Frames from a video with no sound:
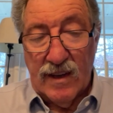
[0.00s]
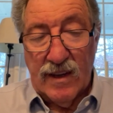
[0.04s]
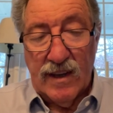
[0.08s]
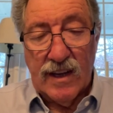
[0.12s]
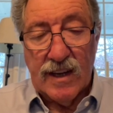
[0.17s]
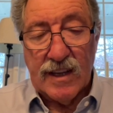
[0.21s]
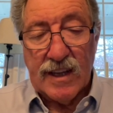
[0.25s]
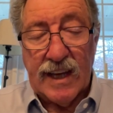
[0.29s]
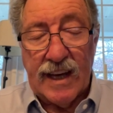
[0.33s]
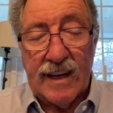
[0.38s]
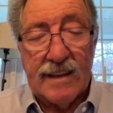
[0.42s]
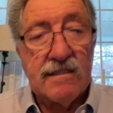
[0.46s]

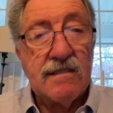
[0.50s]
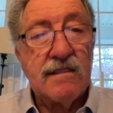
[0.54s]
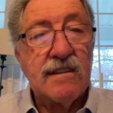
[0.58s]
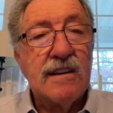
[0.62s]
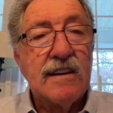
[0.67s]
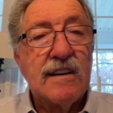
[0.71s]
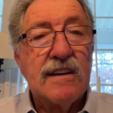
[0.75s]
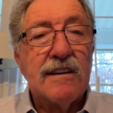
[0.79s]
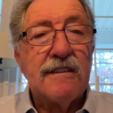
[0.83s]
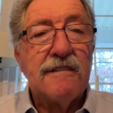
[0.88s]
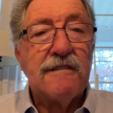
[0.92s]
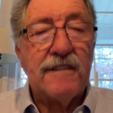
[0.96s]
Again,
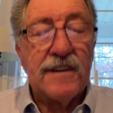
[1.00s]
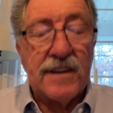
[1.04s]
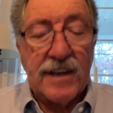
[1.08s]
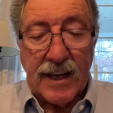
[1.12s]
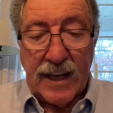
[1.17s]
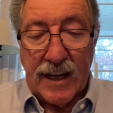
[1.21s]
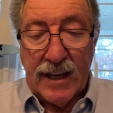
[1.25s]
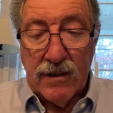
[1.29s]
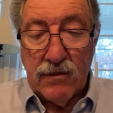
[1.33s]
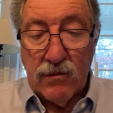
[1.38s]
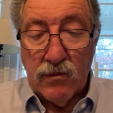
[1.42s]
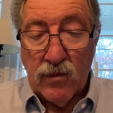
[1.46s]

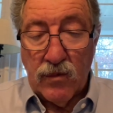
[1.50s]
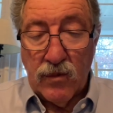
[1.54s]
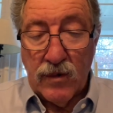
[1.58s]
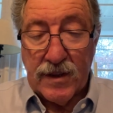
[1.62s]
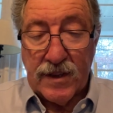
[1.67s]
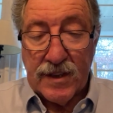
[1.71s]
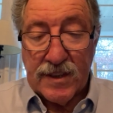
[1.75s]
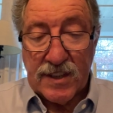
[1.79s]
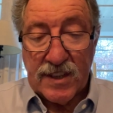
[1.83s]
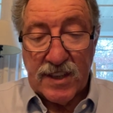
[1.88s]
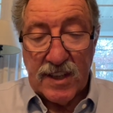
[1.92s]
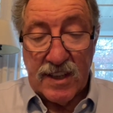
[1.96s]
fitting in with
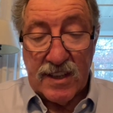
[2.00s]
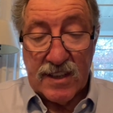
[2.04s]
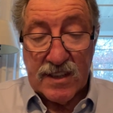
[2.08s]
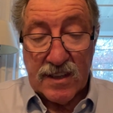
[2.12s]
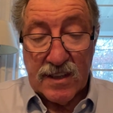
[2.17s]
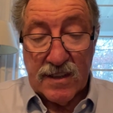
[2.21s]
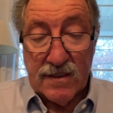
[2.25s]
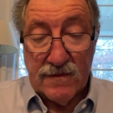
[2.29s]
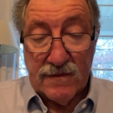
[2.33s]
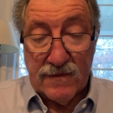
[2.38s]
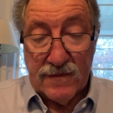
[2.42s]
the season.